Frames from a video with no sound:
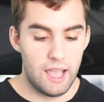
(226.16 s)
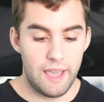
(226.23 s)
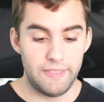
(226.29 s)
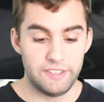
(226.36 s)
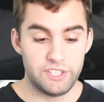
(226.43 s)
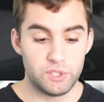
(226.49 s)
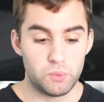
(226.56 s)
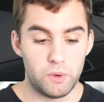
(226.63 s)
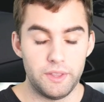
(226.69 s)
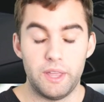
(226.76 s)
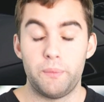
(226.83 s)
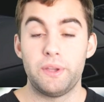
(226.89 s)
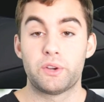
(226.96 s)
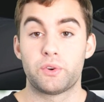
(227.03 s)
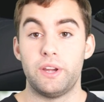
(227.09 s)
And this is one
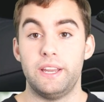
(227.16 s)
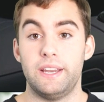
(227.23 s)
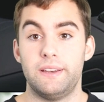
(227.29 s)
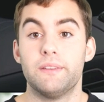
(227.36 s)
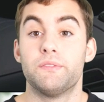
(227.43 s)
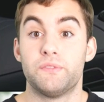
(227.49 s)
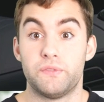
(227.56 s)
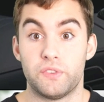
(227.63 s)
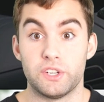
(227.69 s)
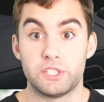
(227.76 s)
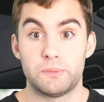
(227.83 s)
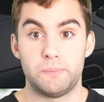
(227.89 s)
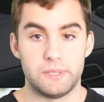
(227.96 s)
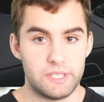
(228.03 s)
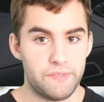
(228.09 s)
that we created for
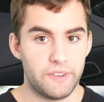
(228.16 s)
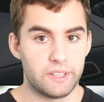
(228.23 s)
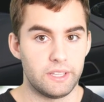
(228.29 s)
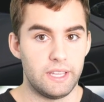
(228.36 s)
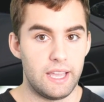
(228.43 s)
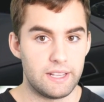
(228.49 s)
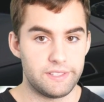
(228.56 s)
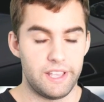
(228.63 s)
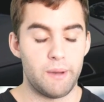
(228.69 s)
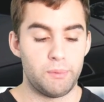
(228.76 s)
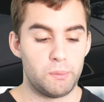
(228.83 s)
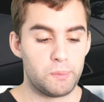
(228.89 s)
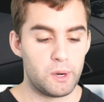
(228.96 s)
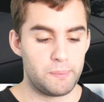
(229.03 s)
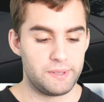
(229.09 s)
specifically
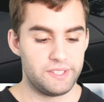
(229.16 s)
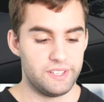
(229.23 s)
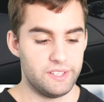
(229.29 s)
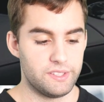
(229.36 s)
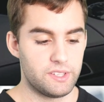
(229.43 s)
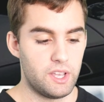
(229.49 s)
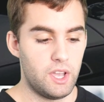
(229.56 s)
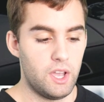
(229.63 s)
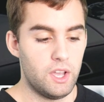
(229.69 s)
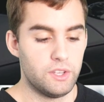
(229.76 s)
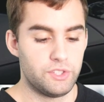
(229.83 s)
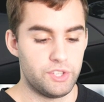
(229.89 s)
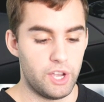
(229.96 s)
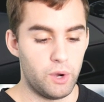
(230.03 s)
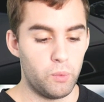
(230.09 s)
example purposes.
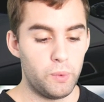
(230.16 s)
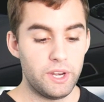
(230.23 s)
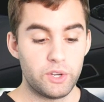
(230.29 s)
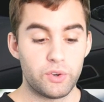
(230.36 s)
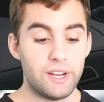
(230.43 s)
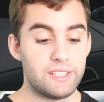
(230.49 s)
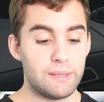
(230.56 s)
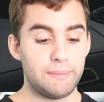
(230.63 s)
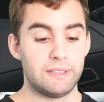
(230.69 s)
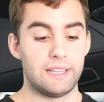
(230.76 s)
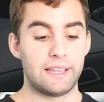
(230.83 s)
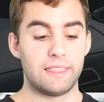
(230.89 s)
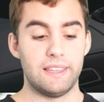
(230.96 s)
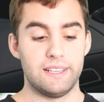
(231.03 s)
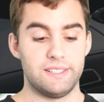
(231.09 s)
So we'd create something
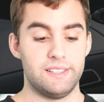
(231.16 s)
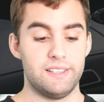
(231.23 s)
like this.